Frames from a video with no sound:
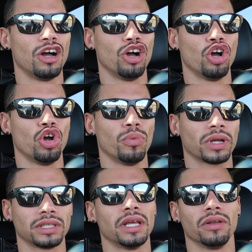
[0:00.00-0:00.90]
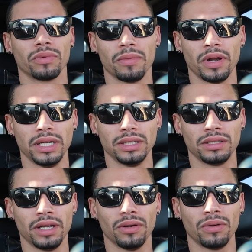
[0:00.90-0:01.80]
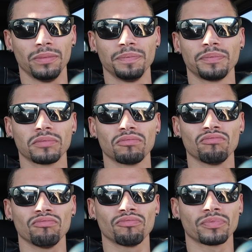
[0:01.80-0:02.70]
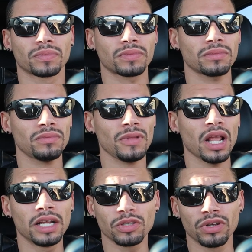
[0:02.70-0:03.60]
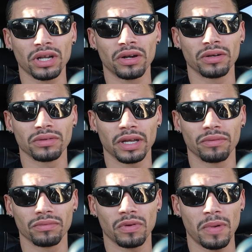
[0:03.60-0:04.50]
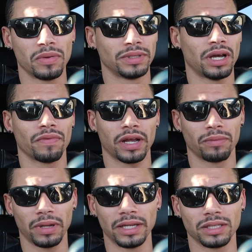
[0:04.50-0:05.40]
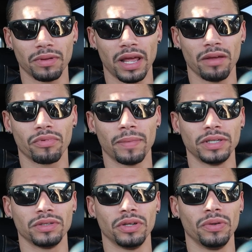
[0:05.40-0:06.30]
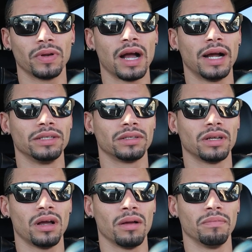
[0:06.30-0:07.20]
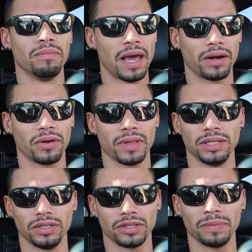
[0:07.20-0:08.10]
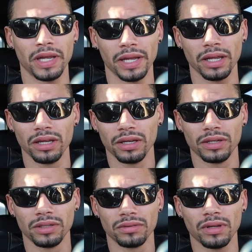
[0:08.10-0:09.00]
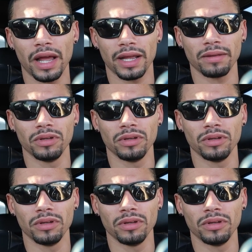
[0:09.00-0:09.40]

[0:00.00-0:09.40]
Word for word: Um, like I said, in the remain seal. I just want to learn, like, for my own self, and I can relay some of that information to you guys uh, better than just me, like,